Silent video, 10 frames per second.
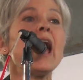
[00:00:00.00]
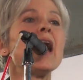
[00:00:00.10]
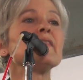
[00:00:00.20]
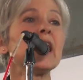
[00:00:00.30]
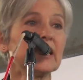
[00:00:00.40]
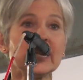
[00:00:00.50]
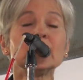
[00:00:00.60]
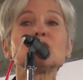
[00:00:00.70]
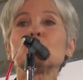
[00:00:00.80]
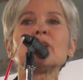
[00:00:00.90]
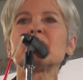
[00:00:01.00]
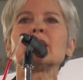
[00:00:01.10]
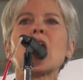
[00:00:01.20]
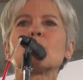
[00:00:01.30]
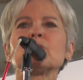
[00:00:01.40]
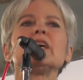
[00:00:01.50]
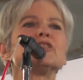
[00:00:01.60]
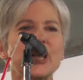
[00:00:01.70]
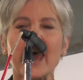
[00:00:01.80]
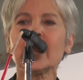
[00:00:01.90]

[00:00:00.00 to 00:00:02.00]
and that is within our reach.